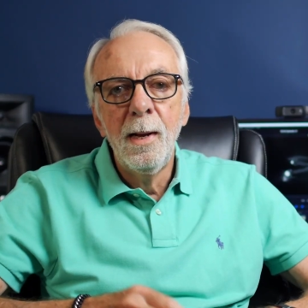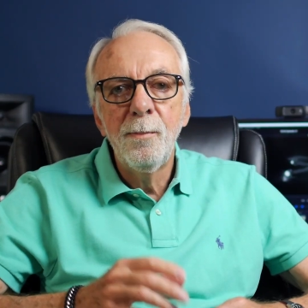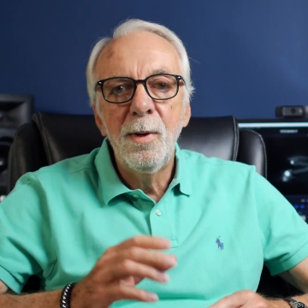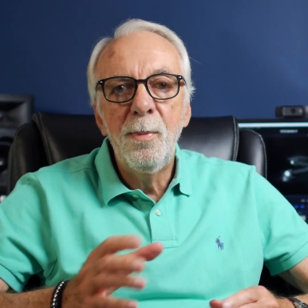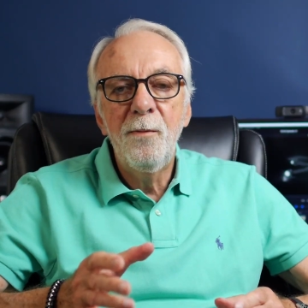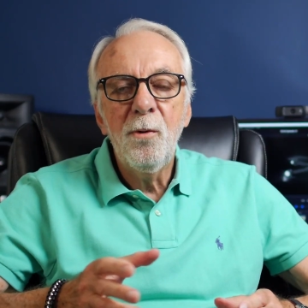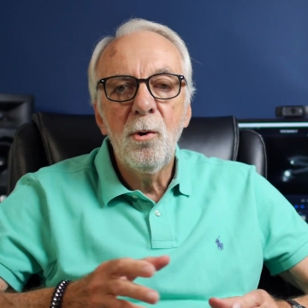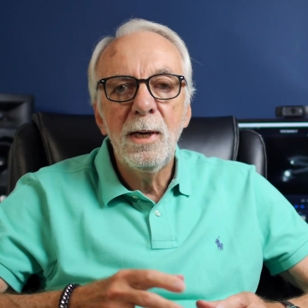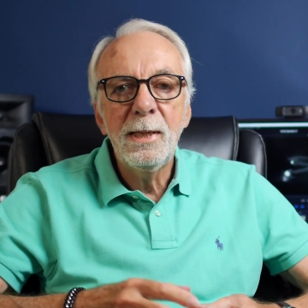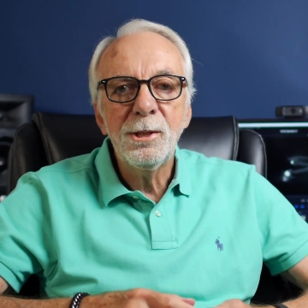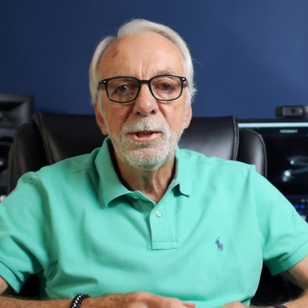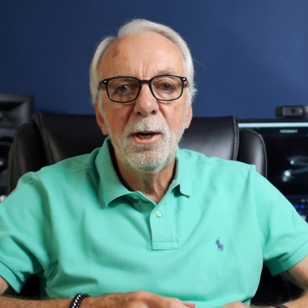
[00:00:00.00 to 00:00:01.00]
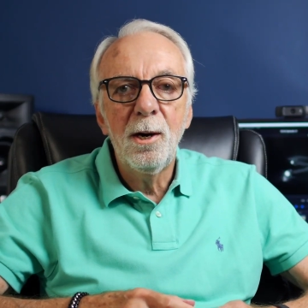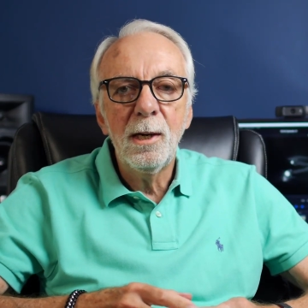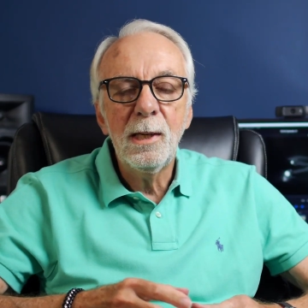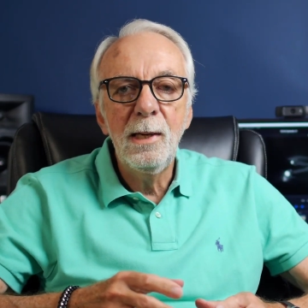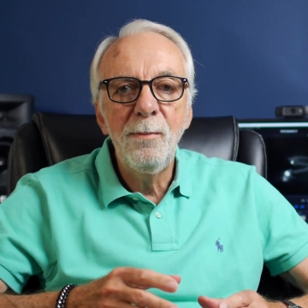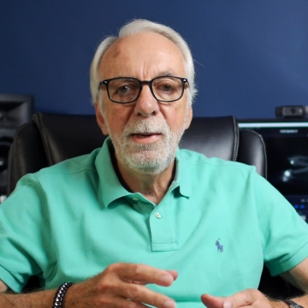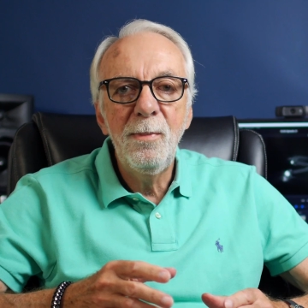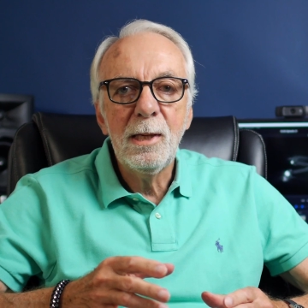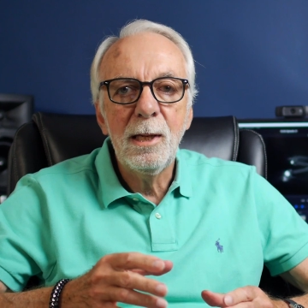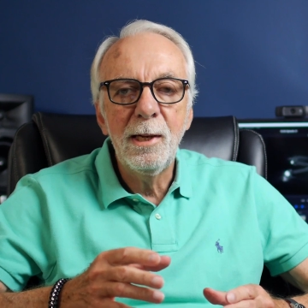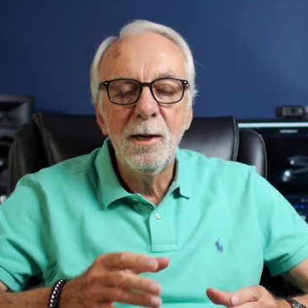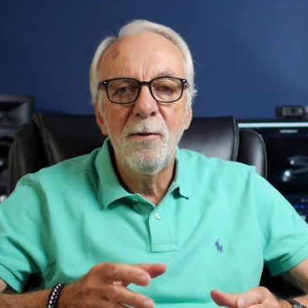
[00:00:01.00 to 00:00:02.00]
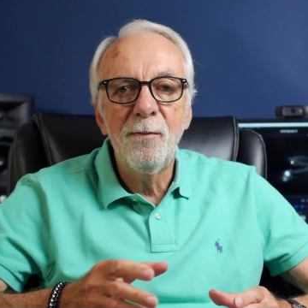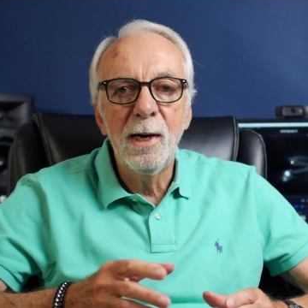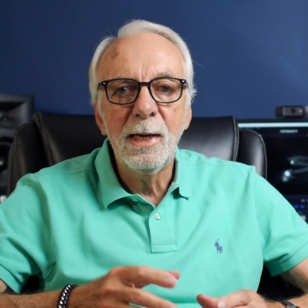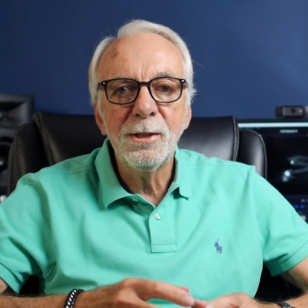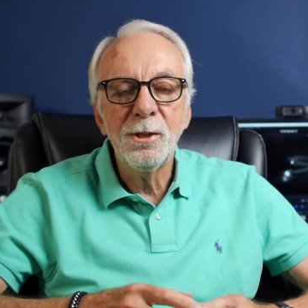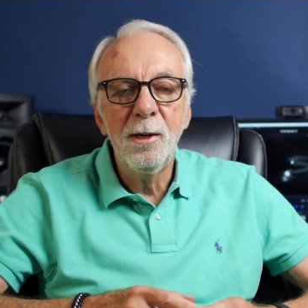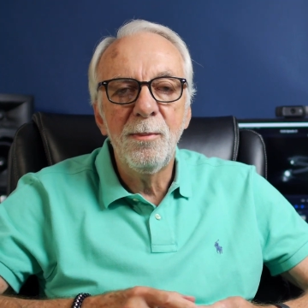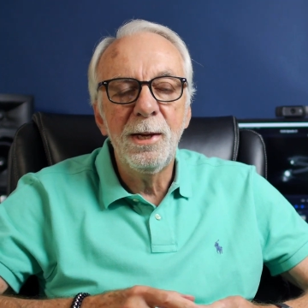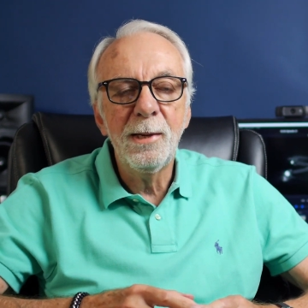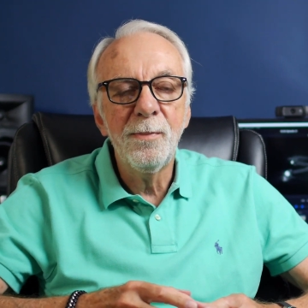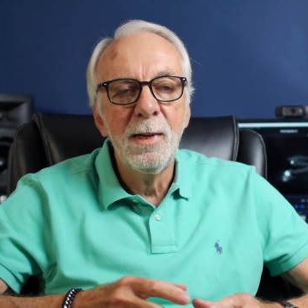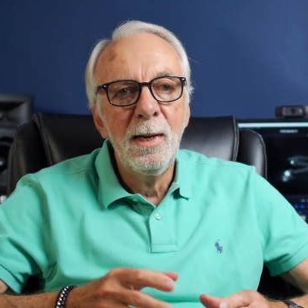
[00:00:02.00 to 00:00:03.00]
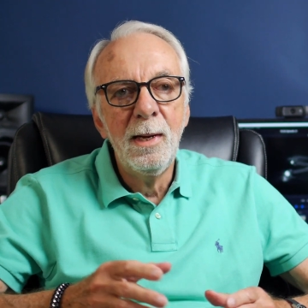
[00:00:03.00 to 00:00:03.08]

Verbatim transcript: But before I start, let me clarify something.